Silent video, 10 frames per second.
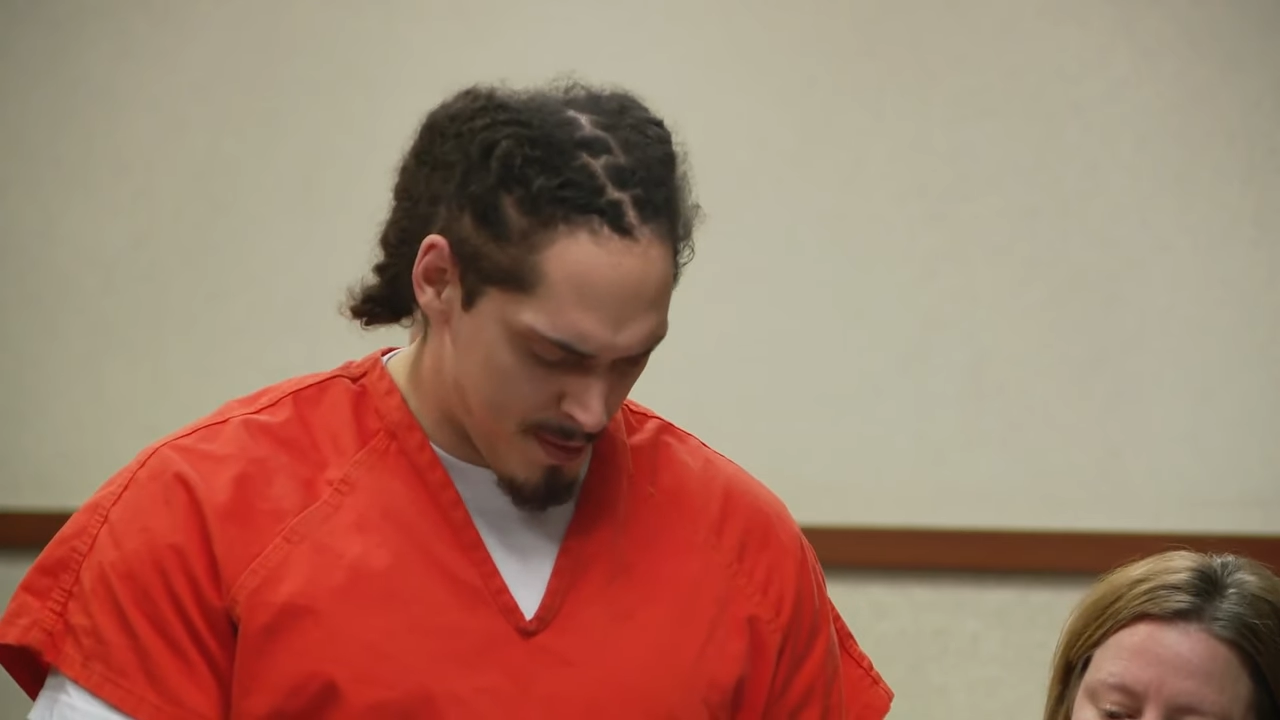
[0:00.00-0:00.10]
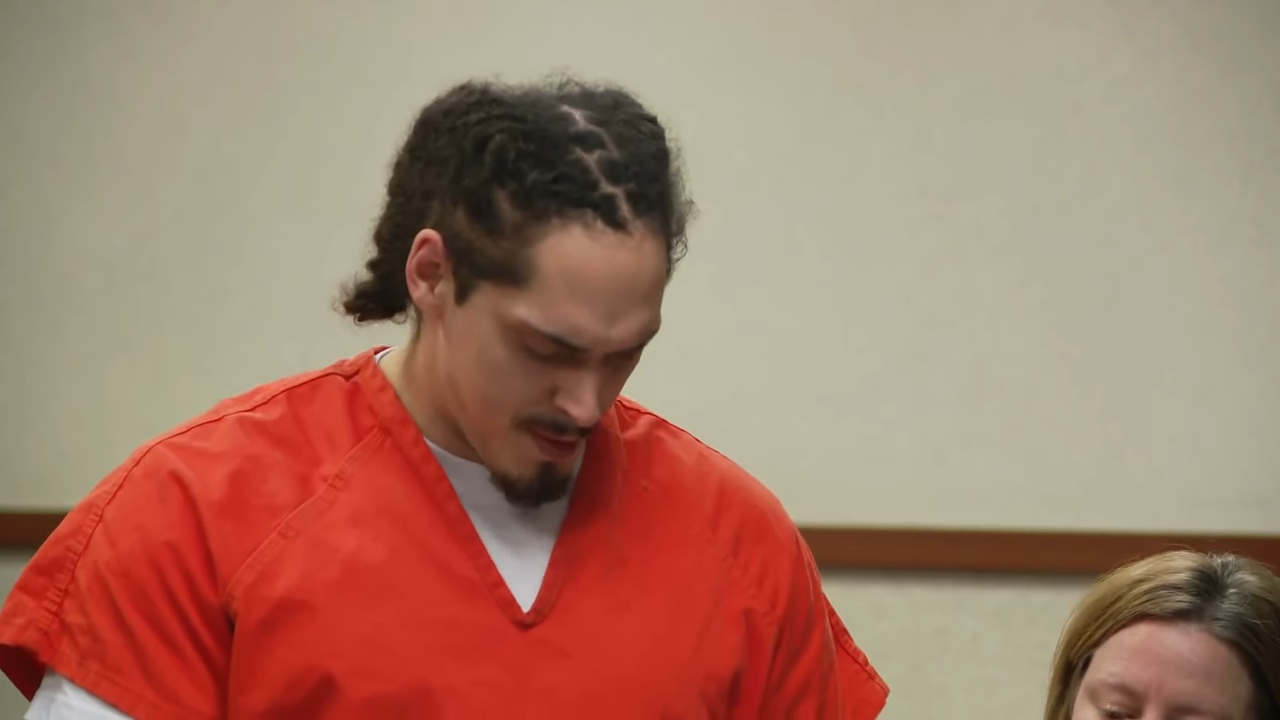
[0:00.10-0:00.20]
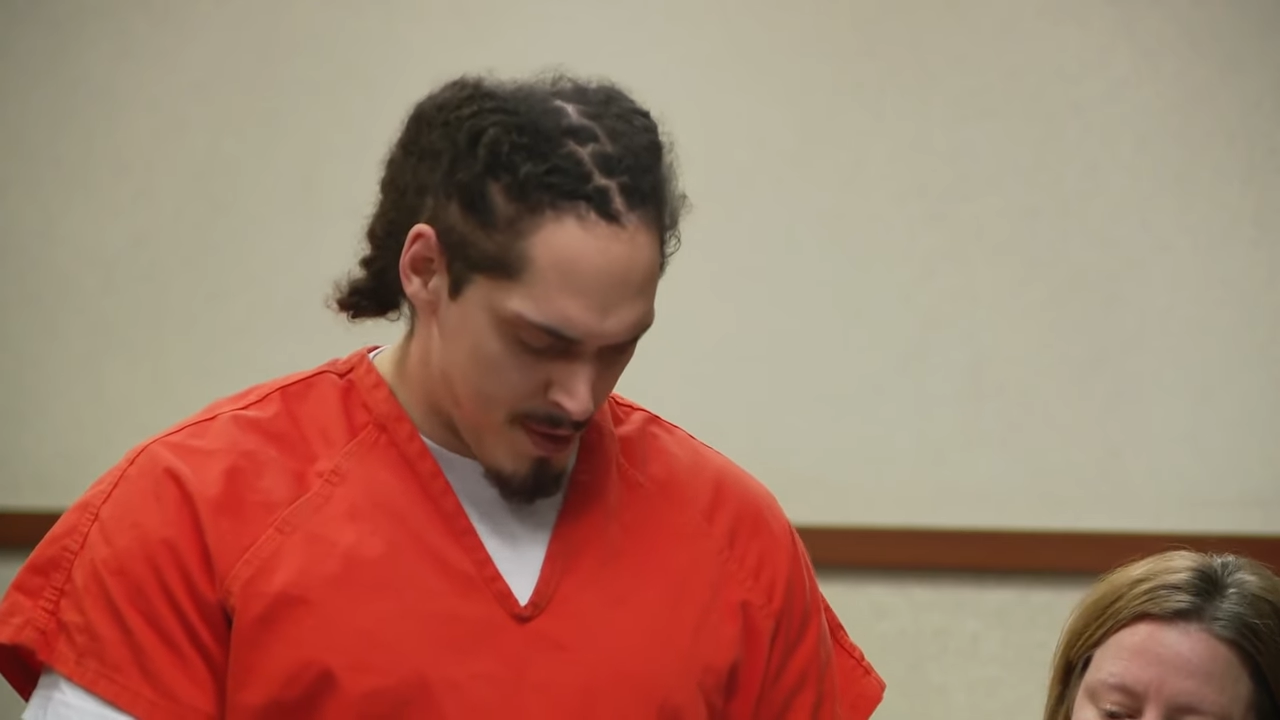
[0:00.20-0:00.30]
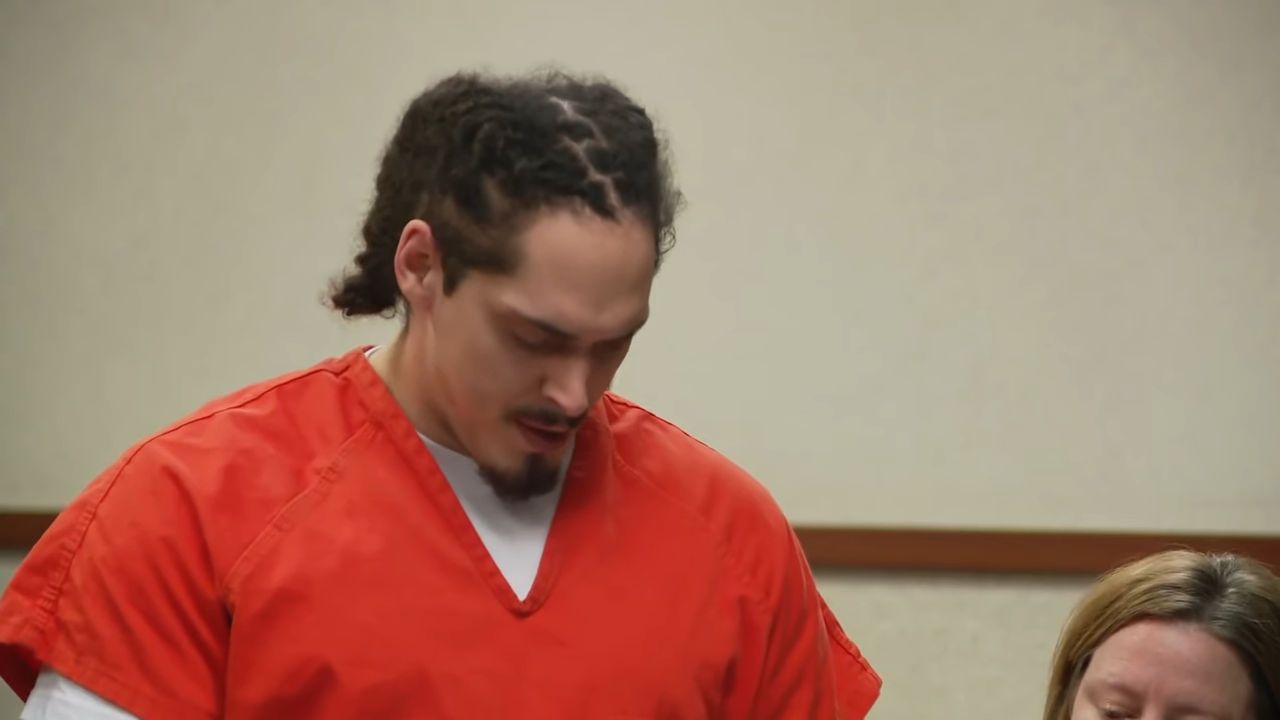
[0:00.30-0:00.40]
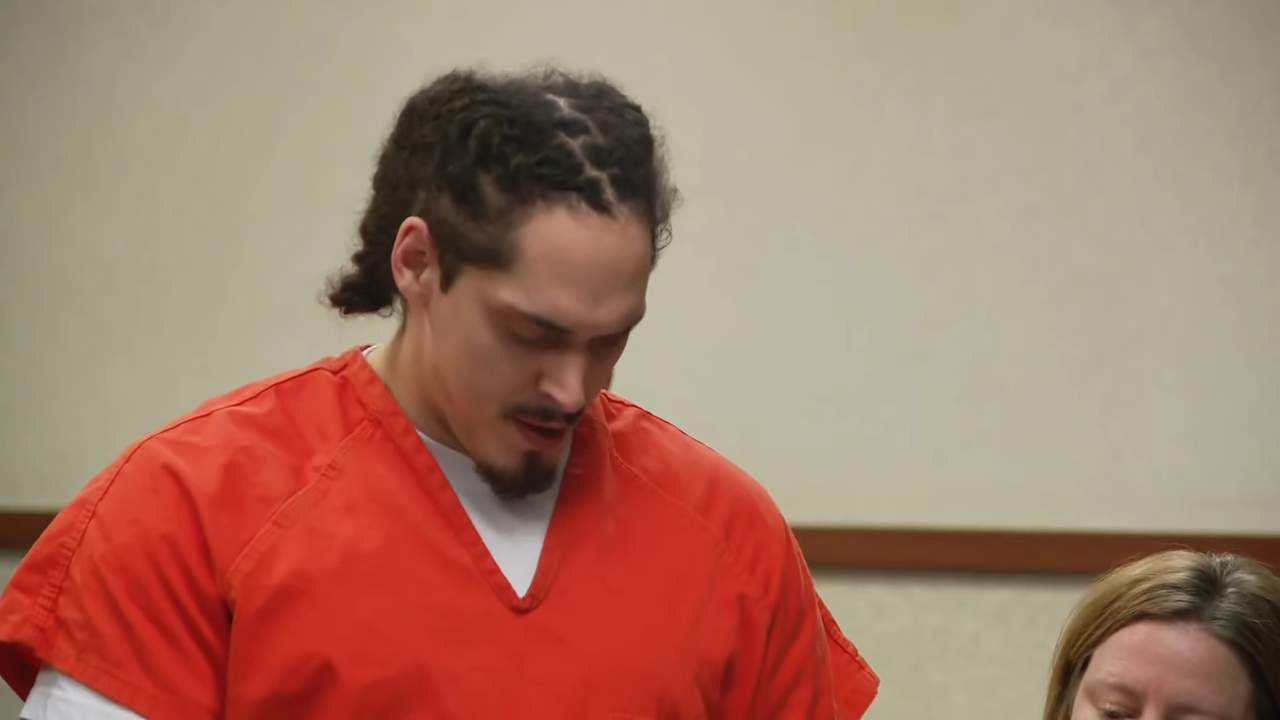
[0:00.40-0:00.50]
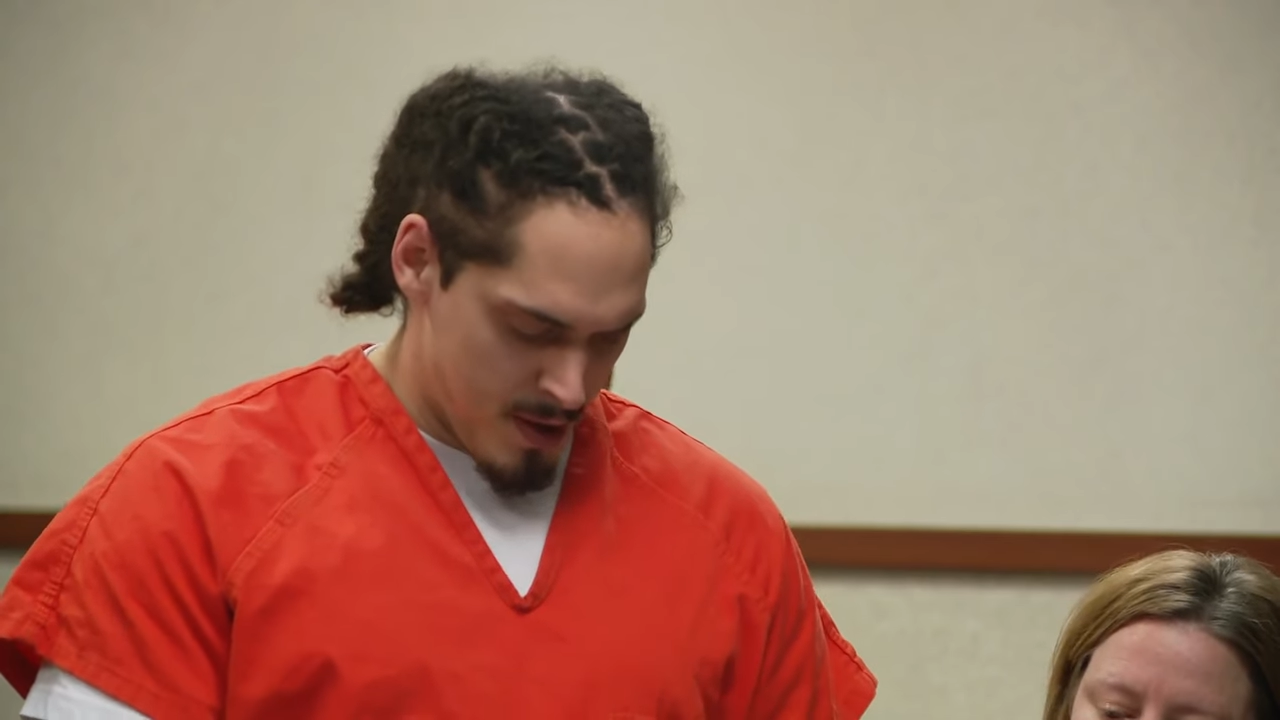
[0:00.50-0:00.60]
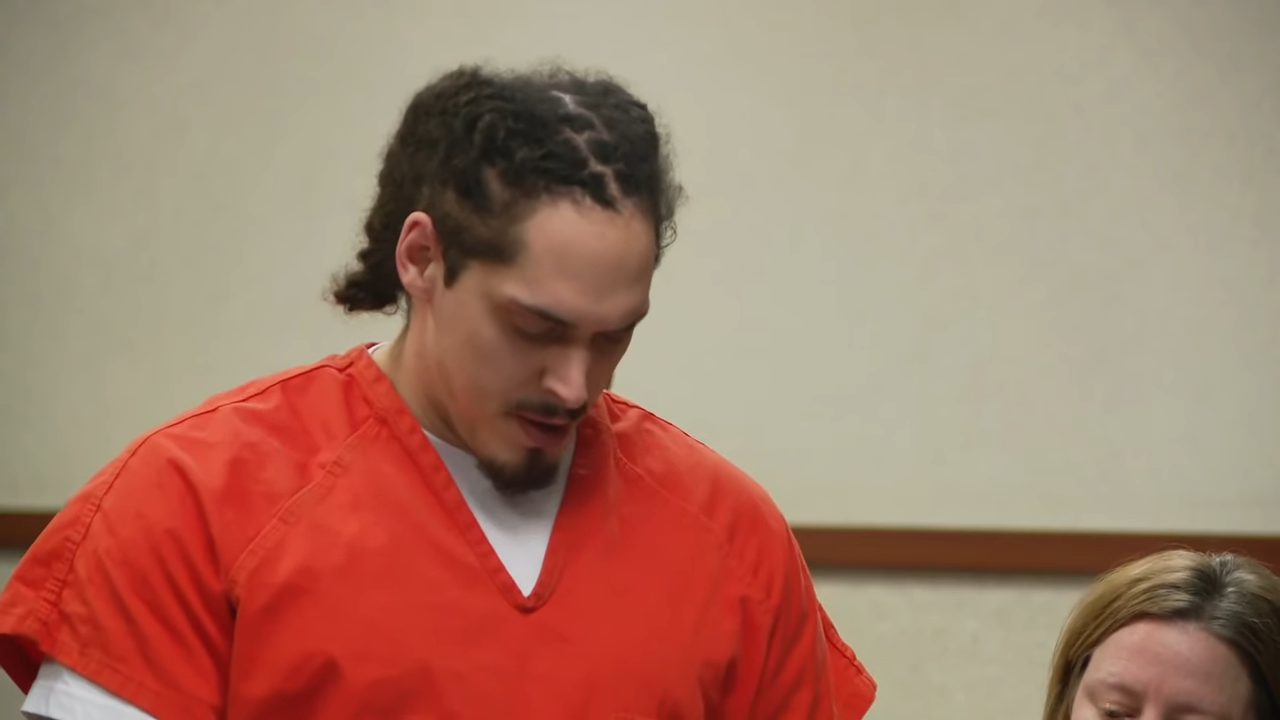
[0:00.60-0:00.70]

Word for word: bullied at the